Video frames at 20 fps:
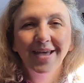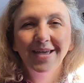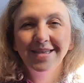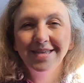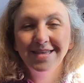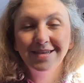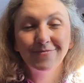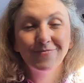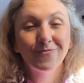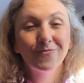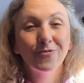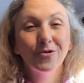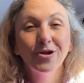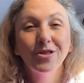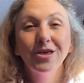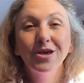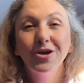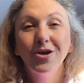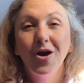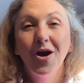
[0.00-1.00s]
It
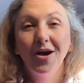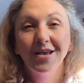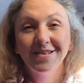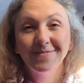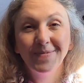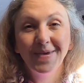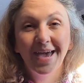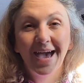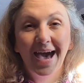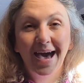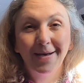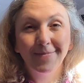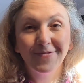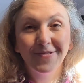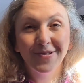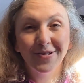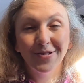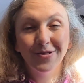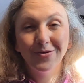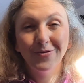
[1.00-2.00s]
really cost me
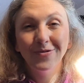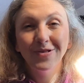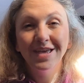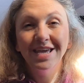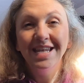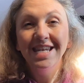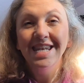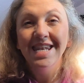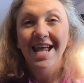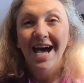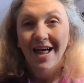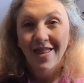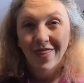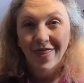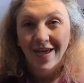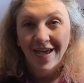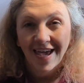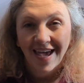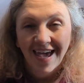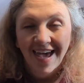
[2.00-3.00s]
absolutely
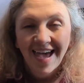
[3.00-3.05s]
nothing,